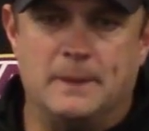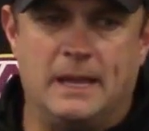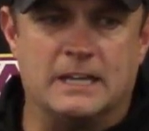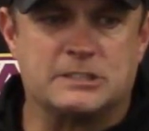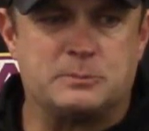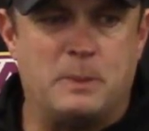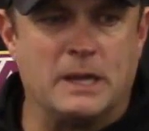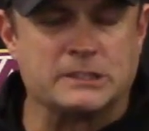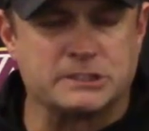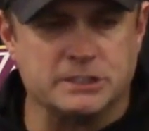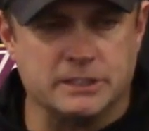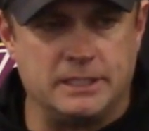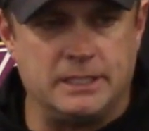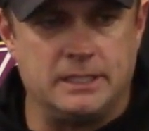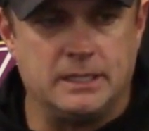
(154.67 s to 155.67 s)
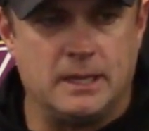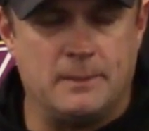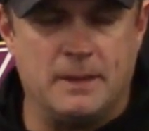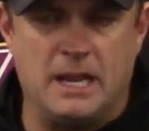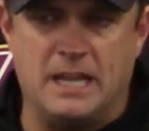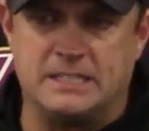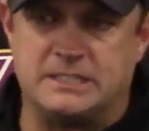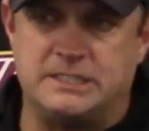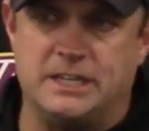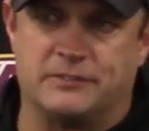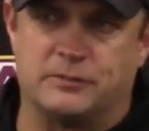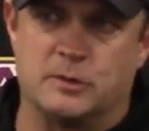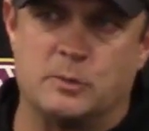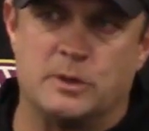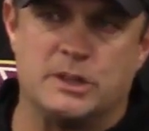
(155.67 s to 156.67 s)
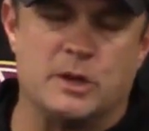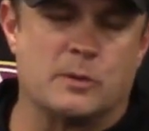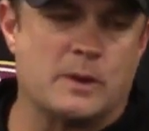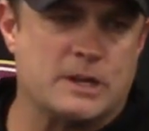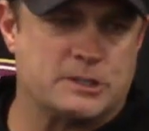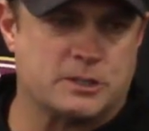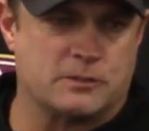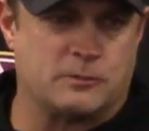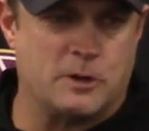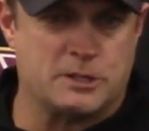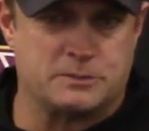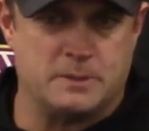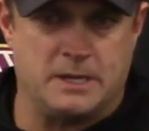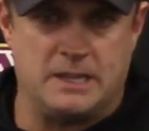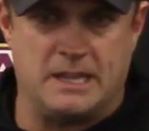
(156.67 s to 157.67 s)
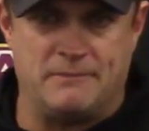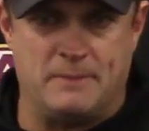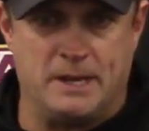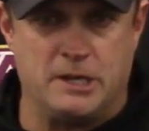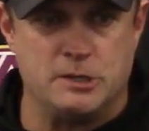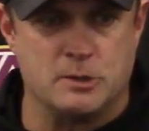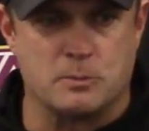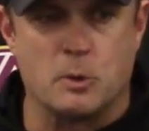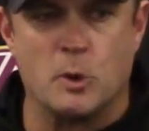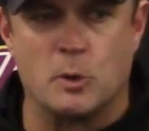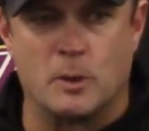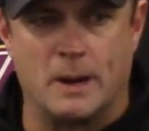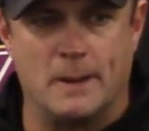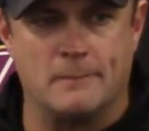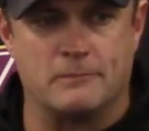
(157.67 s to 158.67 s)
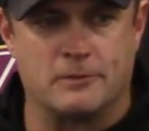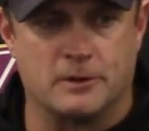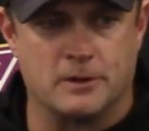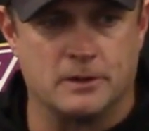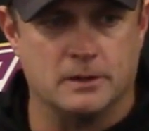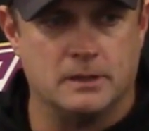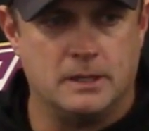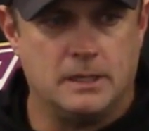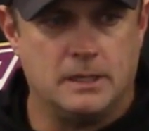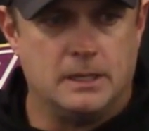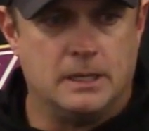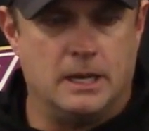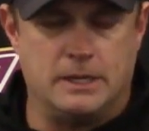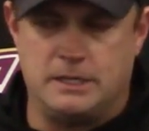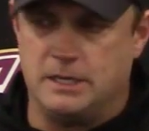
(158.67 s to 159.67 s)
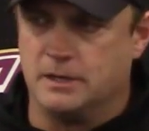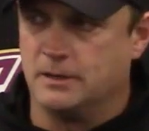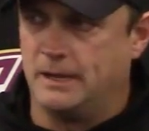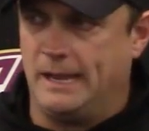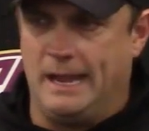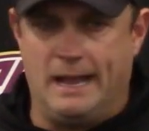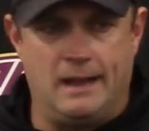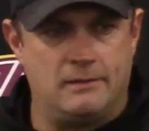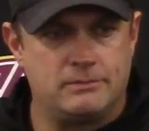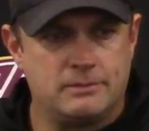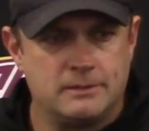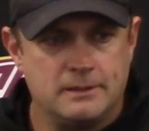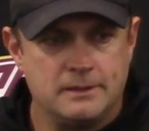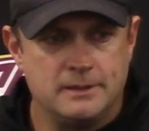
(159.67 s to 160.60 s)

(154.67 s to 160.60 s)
Especially, I mean, it's different when they're redshirt freshmen and they've been in your program for a year and a half.